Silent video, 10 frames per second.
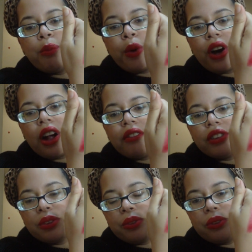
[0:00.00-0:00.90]
more
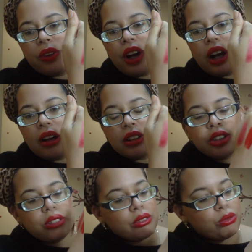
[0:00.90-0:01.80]
of a
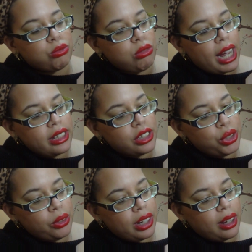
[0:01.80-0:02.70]
red
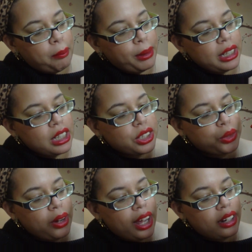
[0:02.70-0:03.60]
to it, a
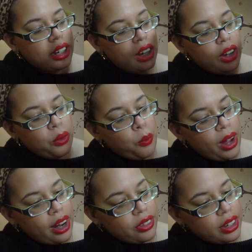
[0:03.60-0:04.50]
pinkish red,
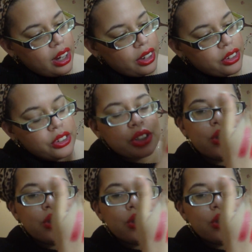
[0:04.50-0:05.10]
where the other